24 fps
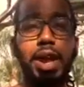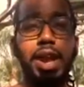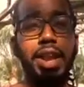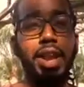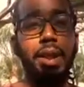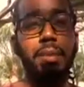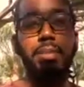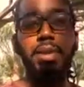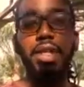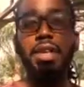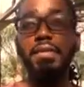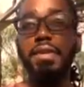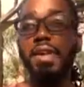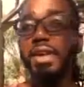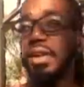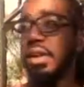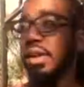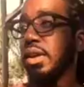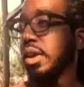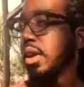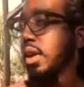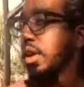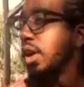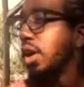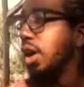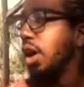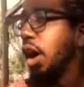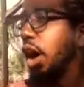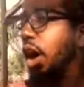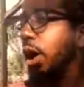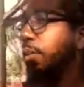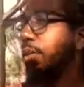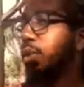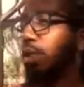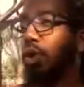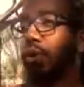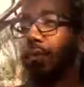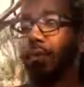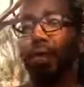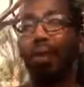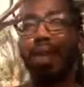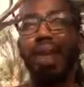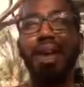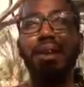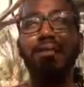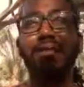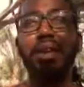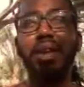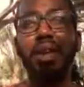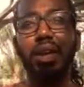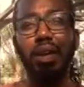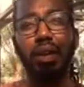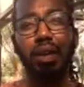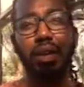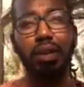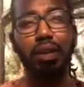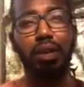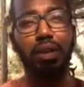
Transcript: And I'm living a beautiful life here.